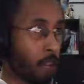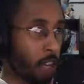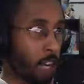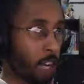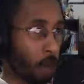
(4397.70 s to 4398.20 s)

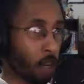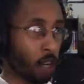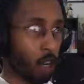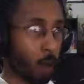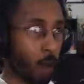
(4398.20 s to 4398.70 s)
and we're gonna
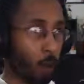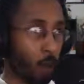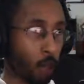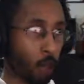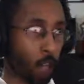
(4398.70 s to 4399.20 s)
come out with
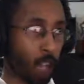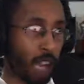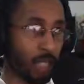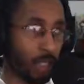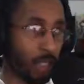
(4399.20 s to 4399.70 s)
a
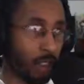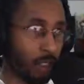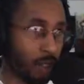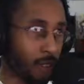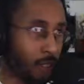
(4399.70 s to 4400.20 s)
classic
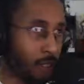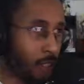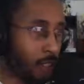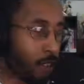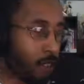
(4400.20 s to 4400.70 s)

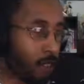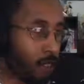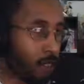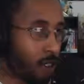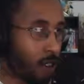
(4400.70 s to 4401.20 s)

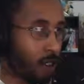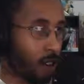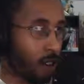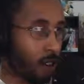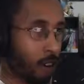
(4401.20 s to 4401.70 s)
edition of
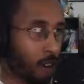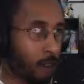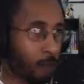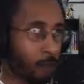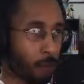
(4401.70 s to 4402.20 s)
our
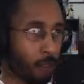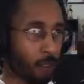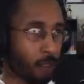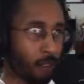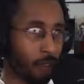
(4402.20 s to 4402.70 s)

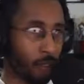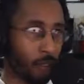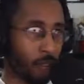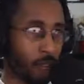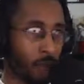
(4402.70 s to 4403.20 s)

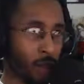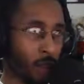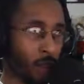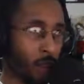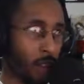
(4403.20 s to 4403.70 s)
first
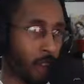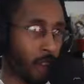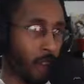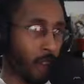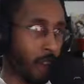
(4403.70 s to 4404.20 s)
console.
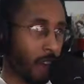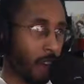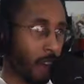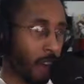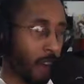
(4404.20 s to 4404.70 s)

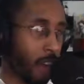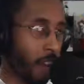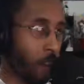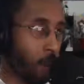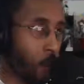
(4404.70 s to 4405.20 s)

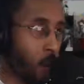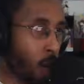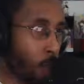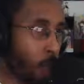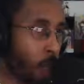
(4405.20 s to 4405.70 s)
And if you want to
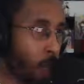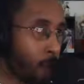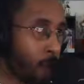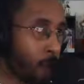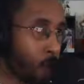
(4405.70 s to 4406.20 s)
play it,
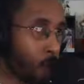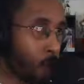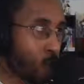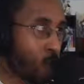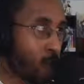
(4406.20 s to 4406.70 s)

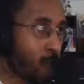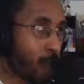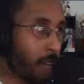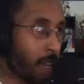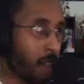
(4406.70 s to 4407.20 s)
sure, go
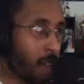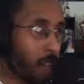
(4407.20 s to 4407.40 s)
ahead.